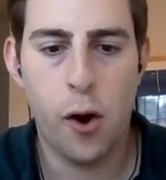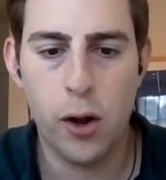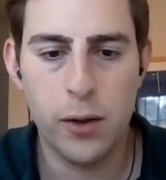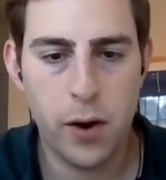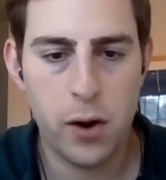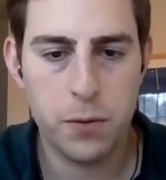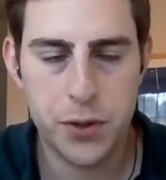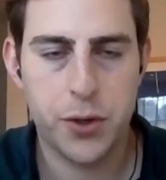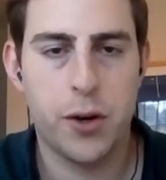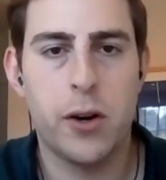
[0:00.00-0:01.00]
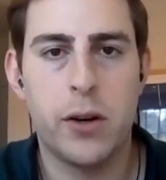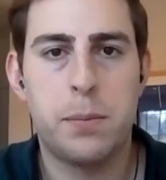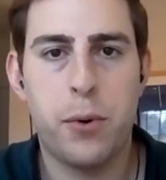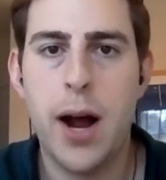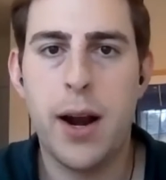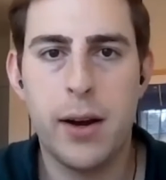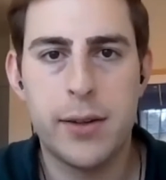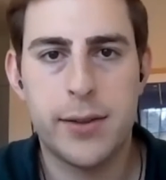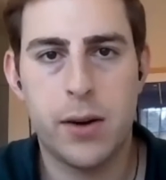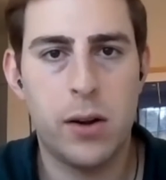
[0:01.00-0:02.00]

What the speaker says: all of our return products